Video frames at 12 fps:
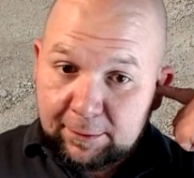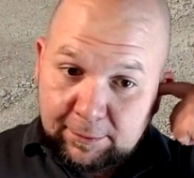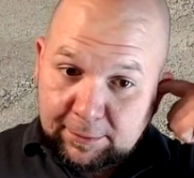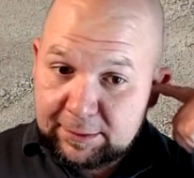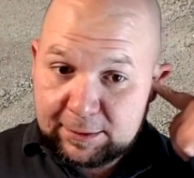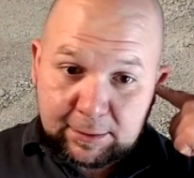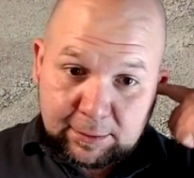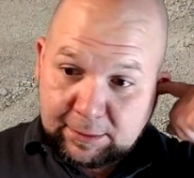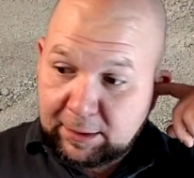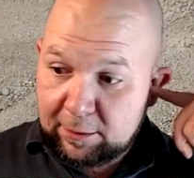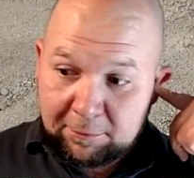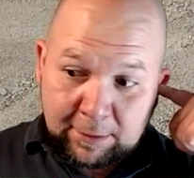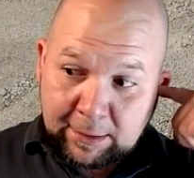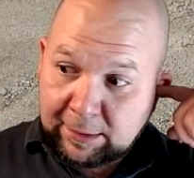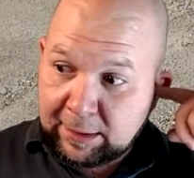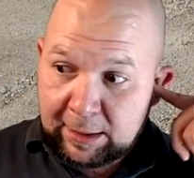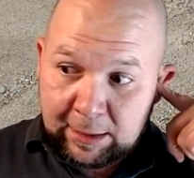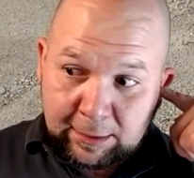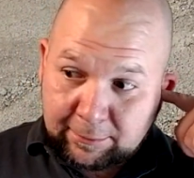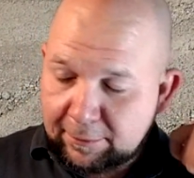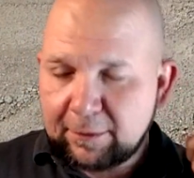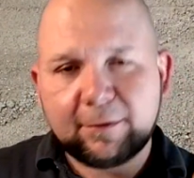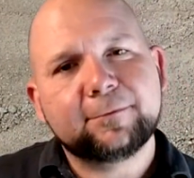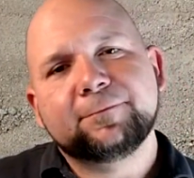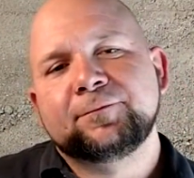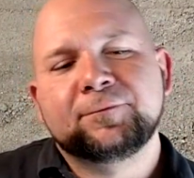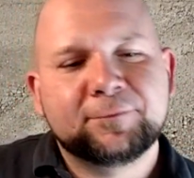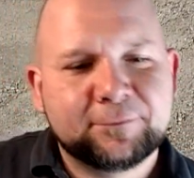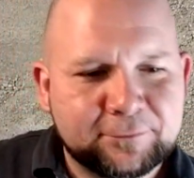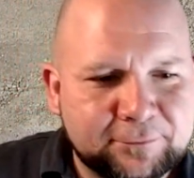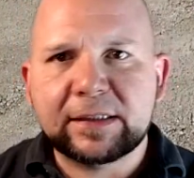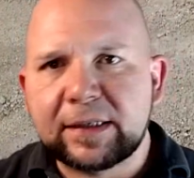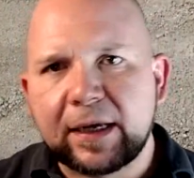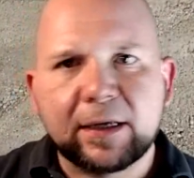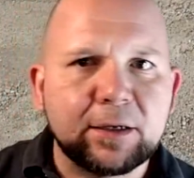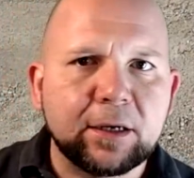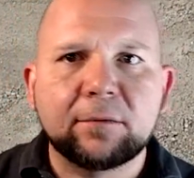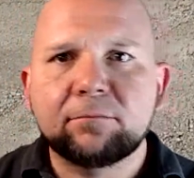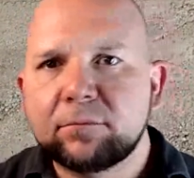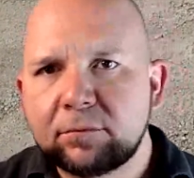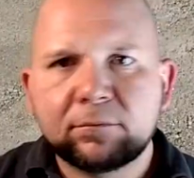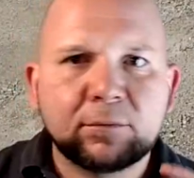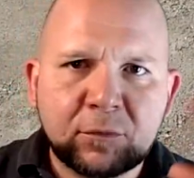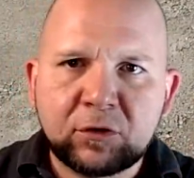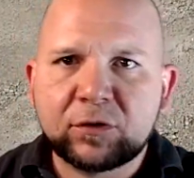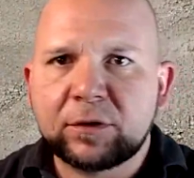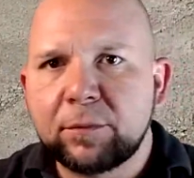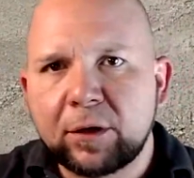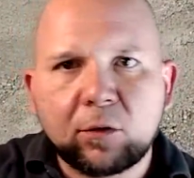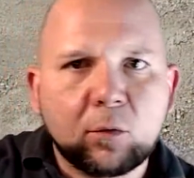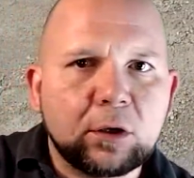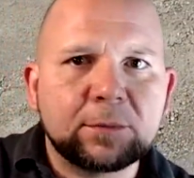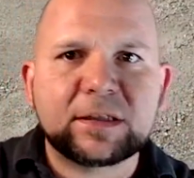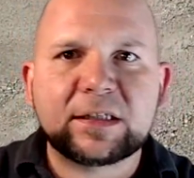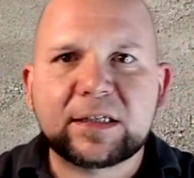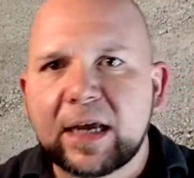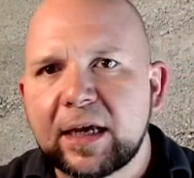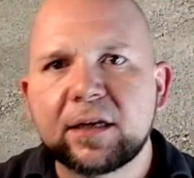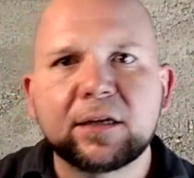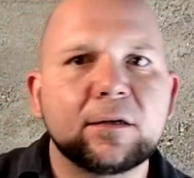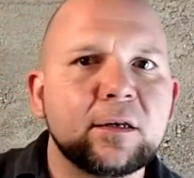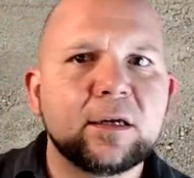This is going to take a while to edit. Stand up. I'm usually better when I'm standing.